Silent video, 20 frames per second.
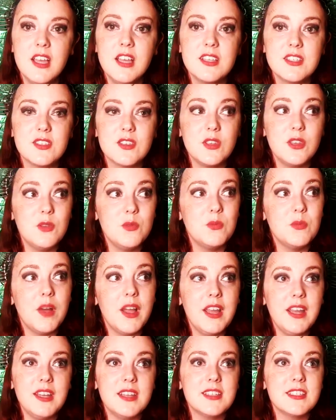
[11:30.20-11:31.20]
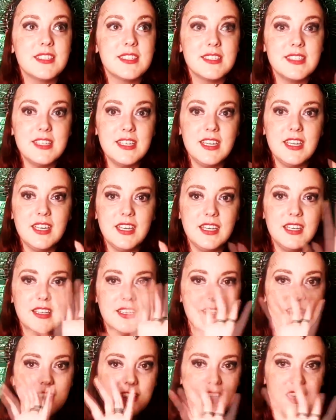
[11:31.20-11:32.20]
So you might see
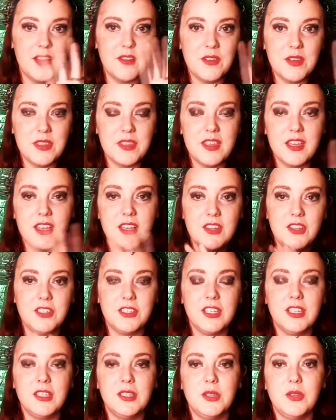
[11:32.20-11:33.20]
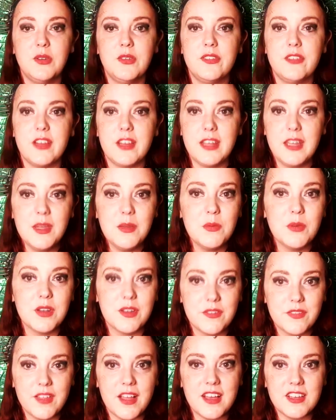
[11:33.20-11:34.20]
everything looking a little funny when a
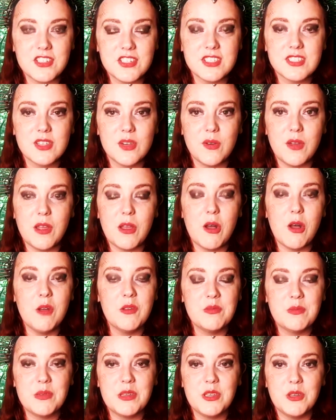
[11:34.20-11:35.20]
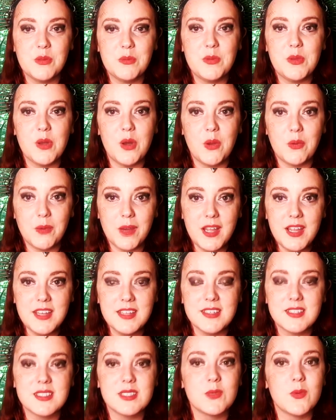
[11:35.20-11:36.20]
flash is going off, but you'll be all right.
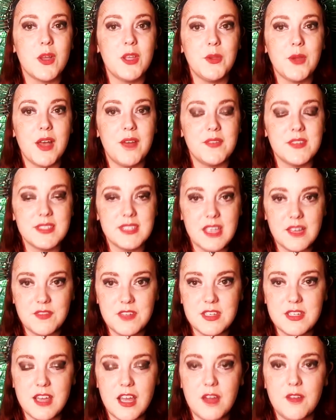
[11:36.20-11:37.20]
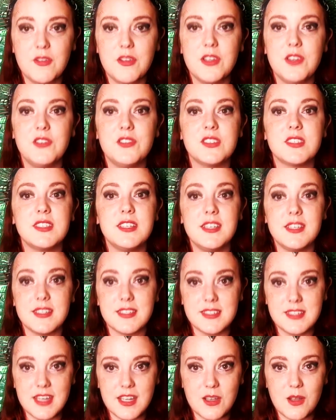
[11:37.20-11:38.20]
This is why you have a safety diver. You just need to
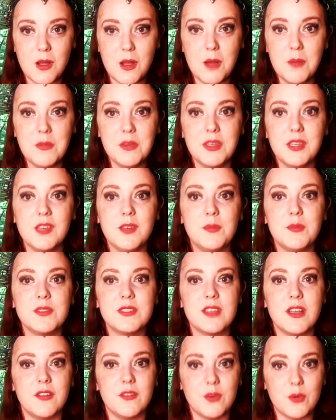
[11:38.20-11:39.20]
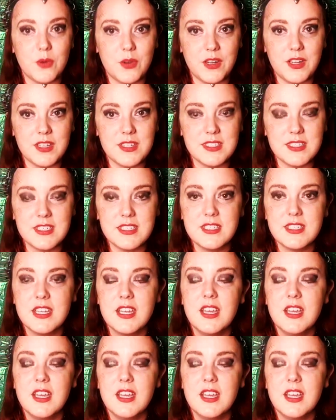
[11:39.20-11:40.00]
stay calm and keep yourself oriented.